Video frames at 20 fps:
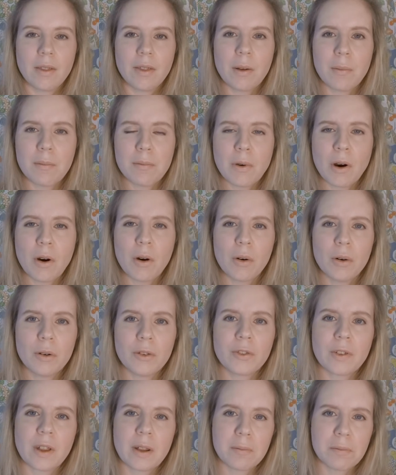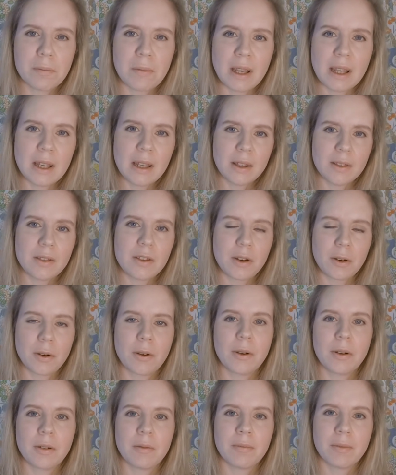The most and
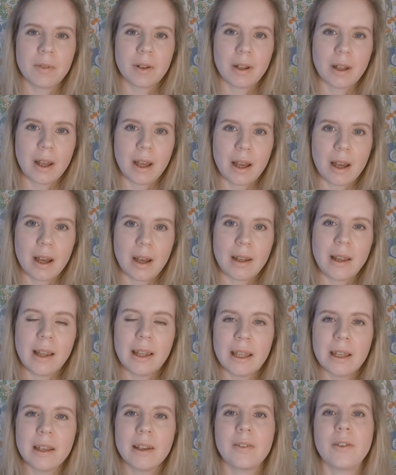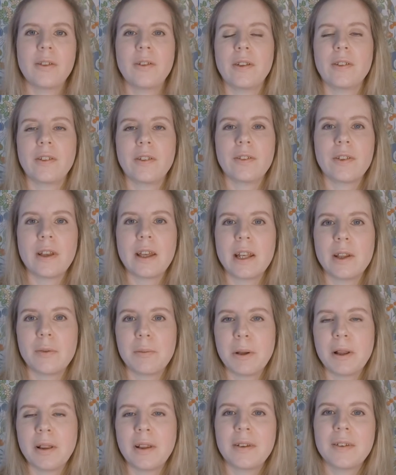major link to the
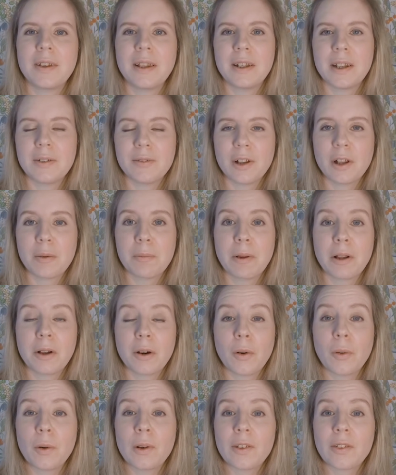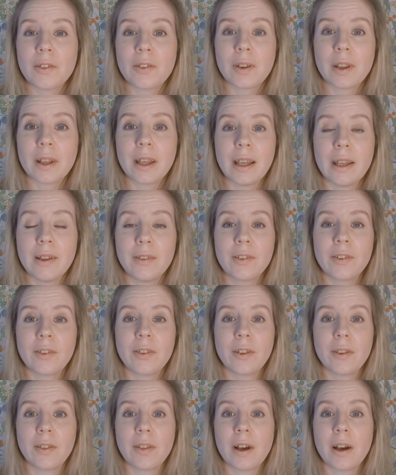sustainability development goals
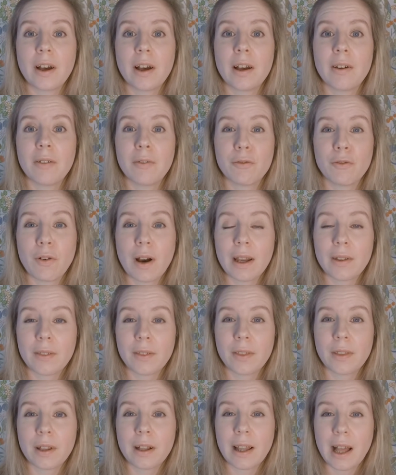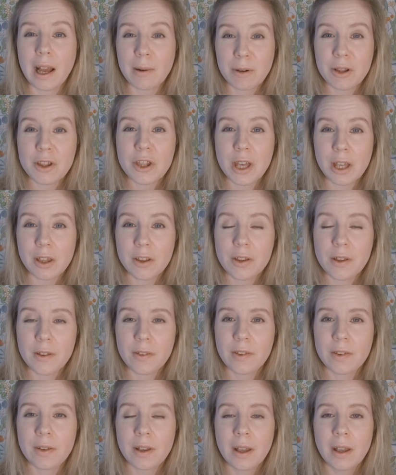is the fight the climate
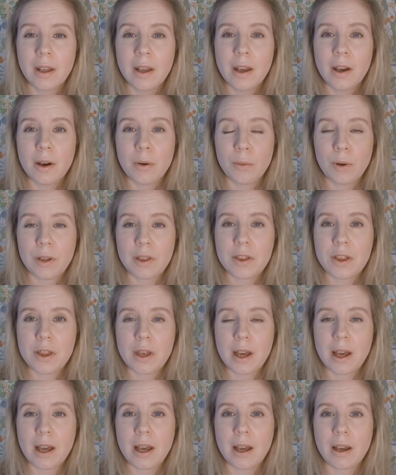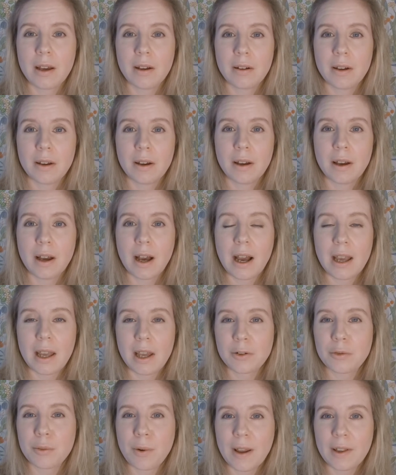changes, which I
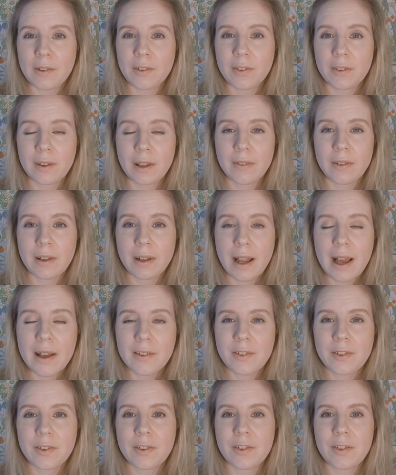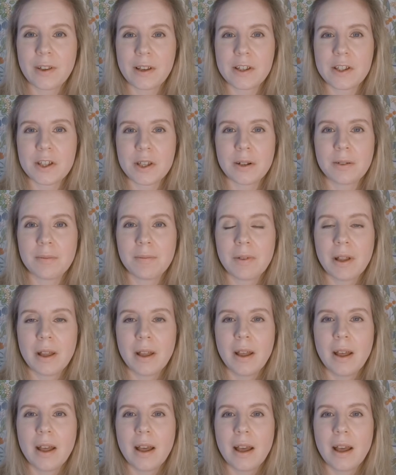address in the last section.